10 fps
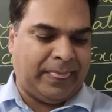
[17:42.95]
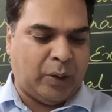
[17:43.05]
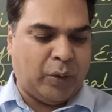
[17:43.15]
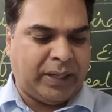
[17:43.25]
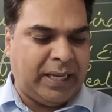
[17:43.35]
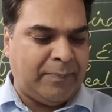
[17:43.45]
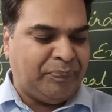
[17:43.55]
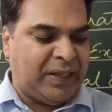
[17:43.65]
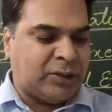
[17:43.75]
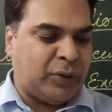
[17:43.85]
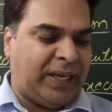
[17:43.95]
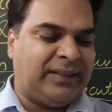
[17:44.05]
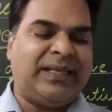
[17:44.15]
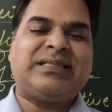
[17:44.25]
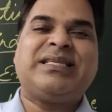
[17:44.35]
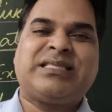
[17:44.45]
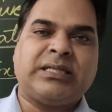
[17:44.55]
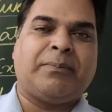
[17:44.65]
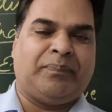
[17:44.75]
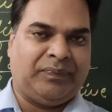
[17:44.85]
Okay, so in this
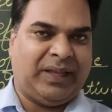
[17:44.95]
system,